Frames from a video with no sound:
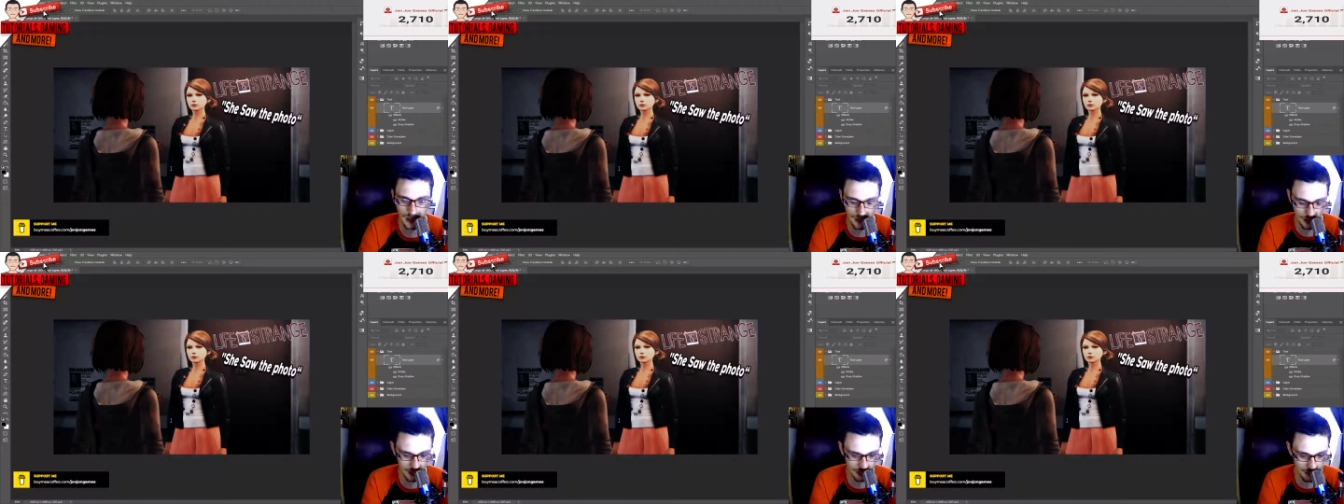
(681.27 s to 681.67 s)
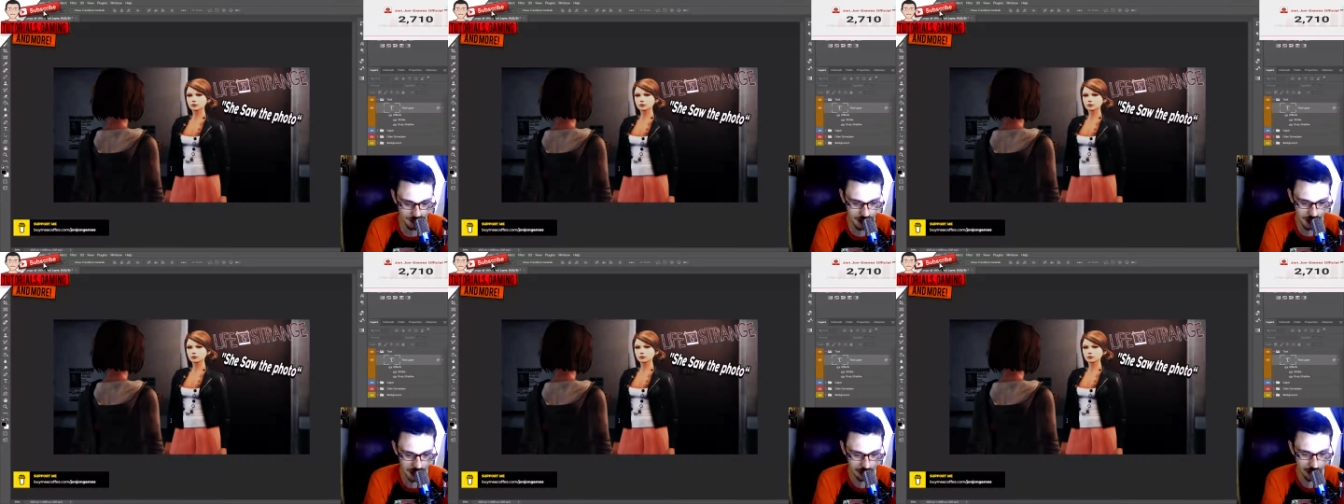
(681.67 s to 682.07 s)
Life is
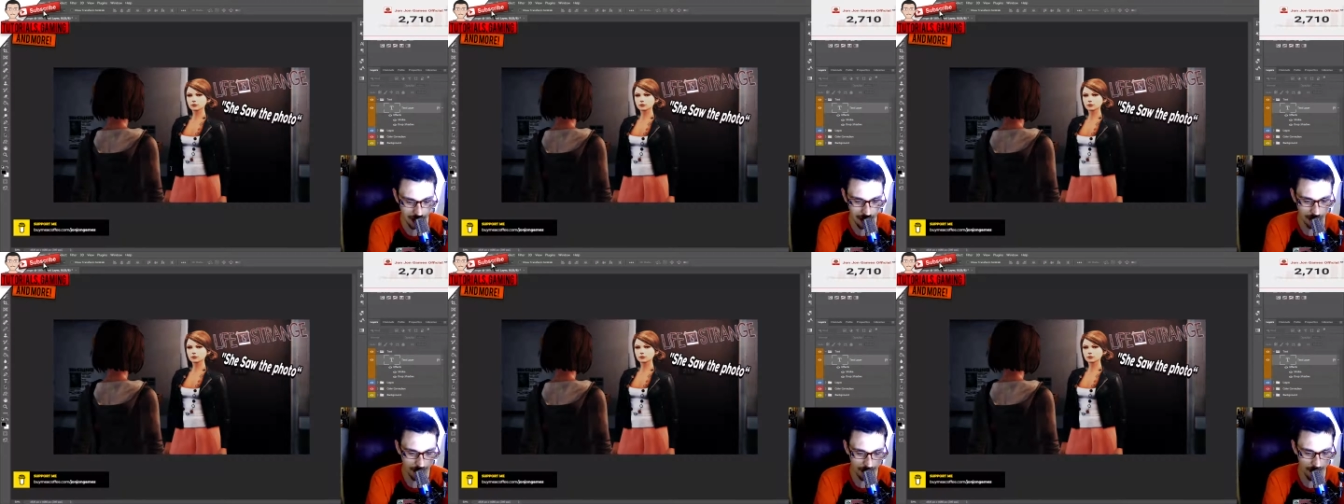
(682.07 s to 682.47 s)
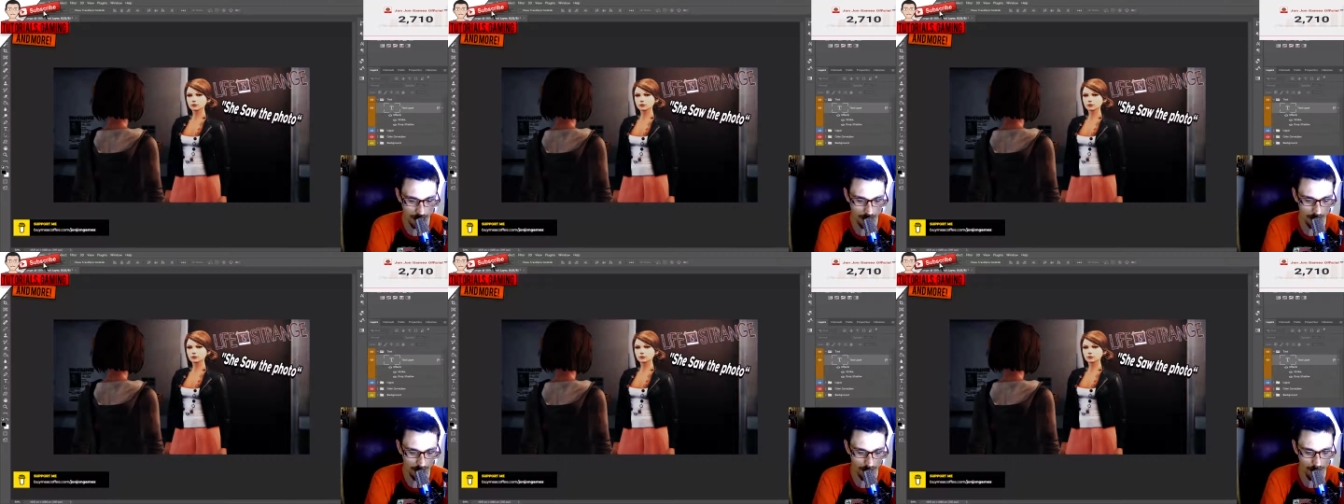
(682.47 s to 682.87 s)
Strange.
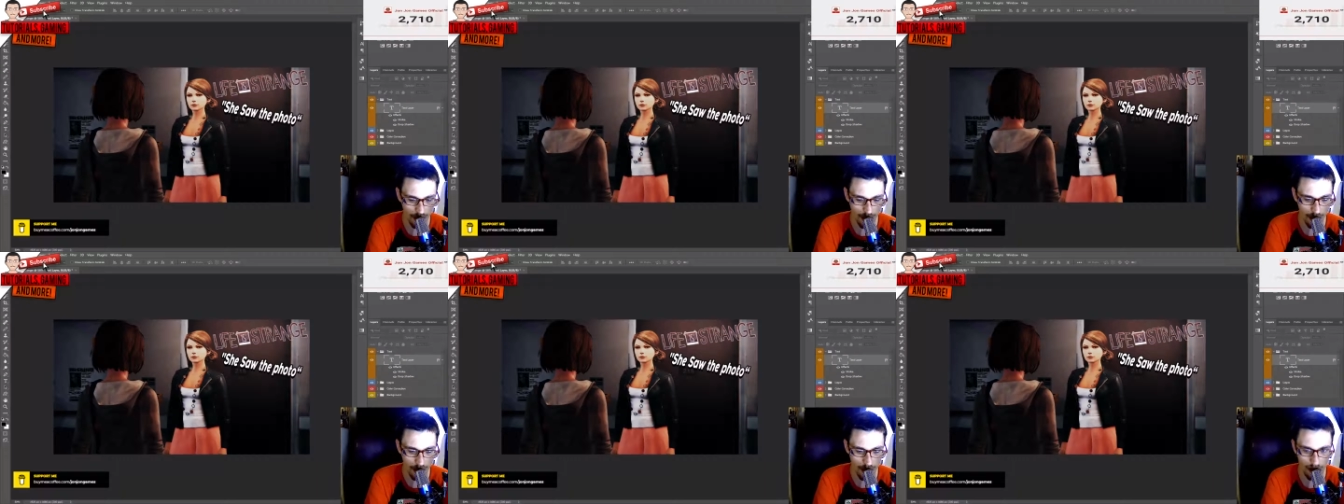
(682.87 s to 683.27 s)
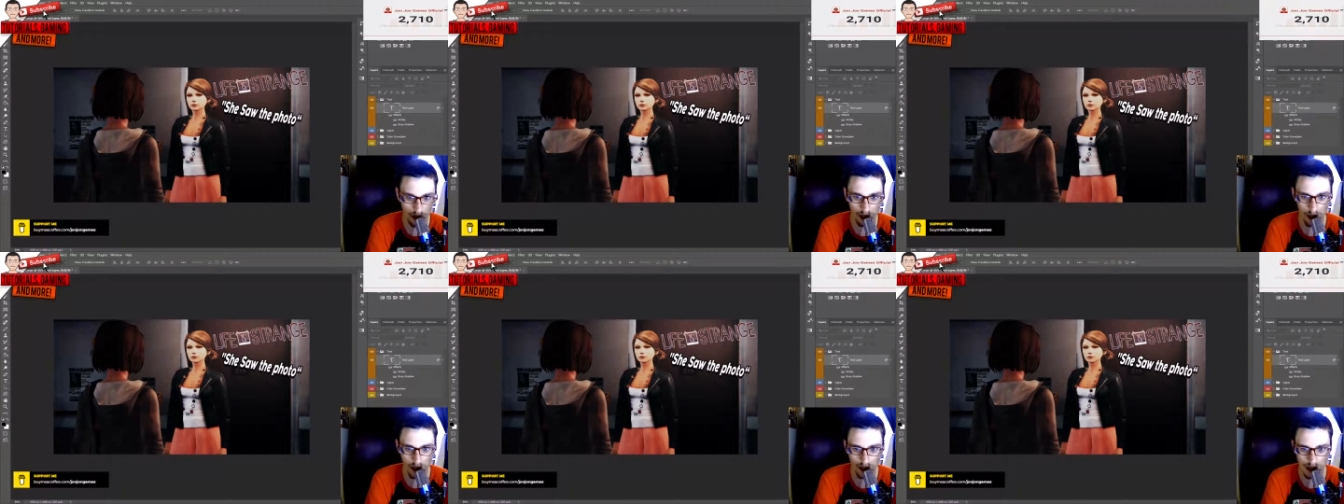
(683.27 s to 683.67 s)

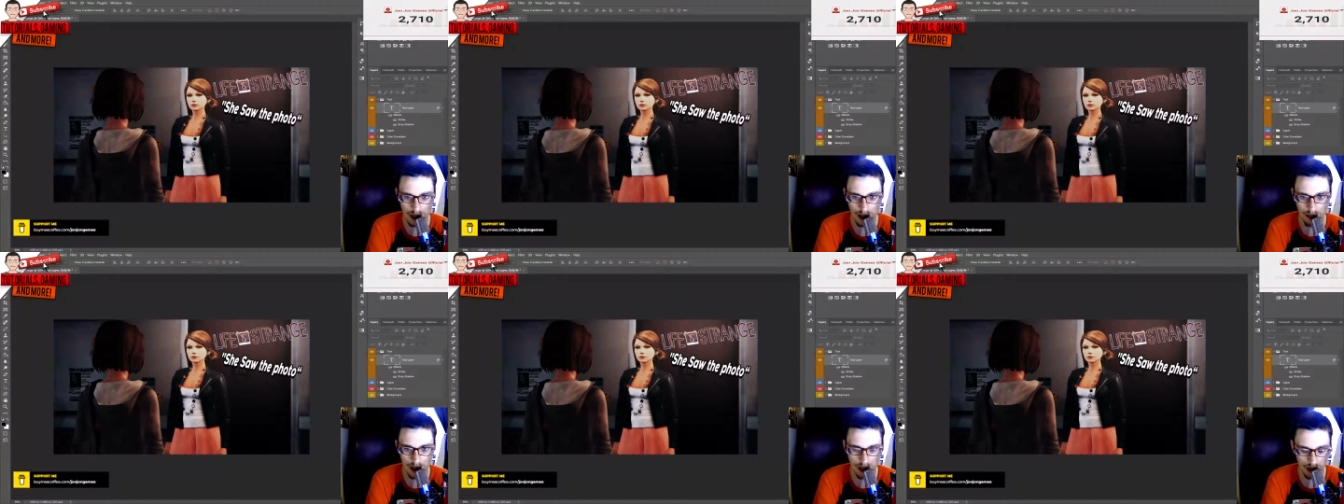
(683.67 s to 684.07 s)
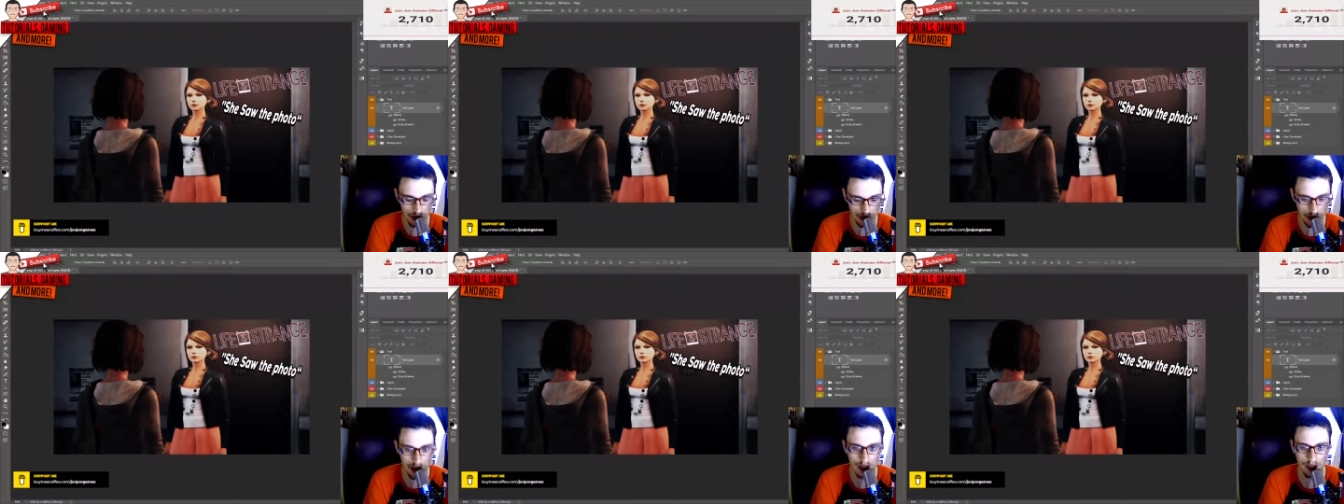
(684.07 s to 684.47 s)
Call this Life is
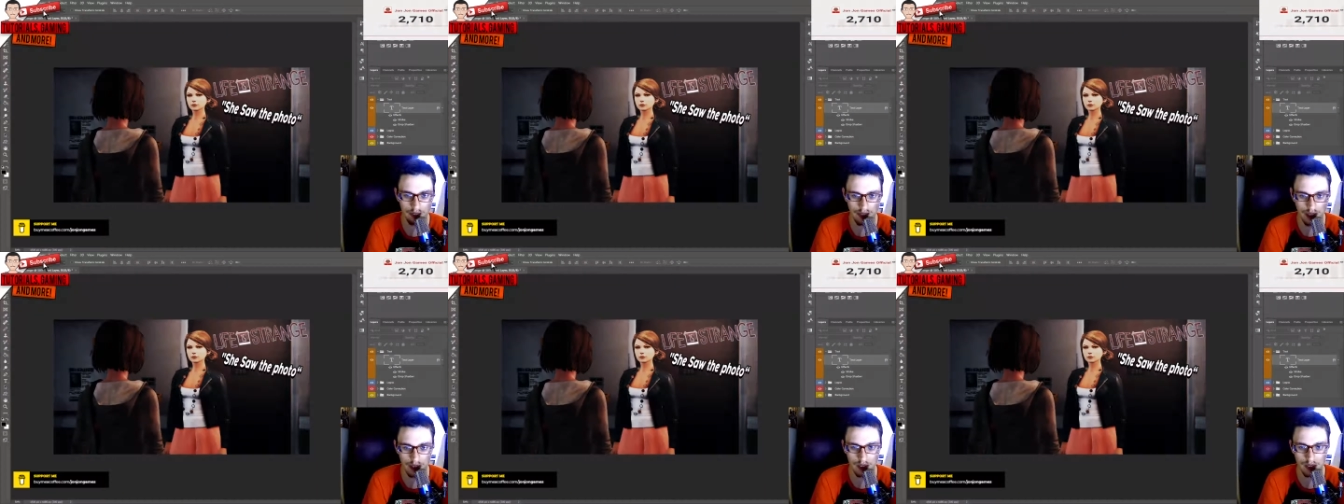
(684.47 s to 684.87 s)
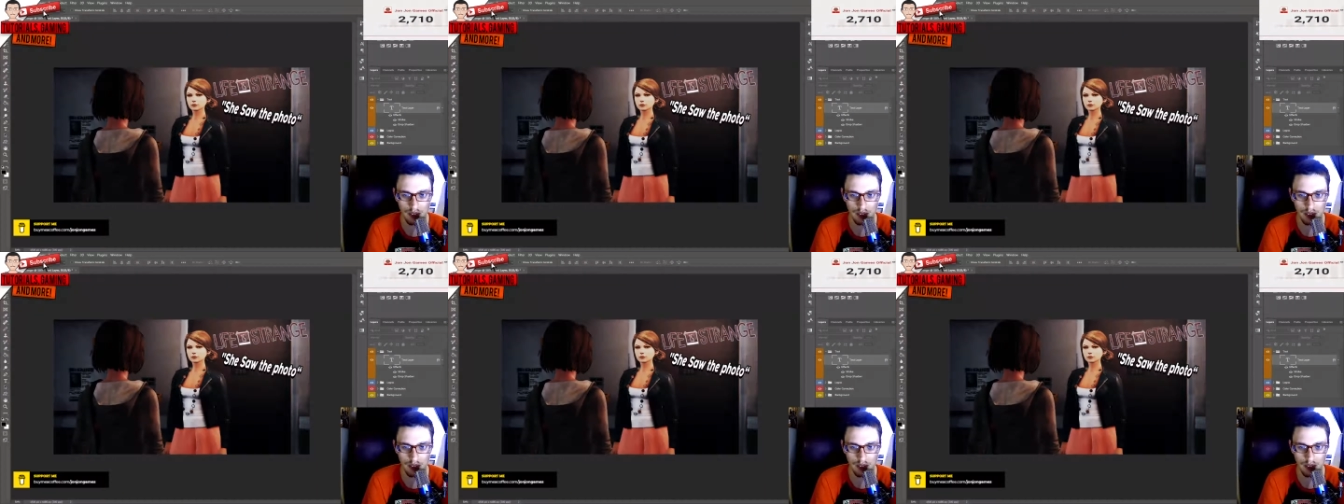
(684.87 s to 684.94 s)
Strange thumbnail.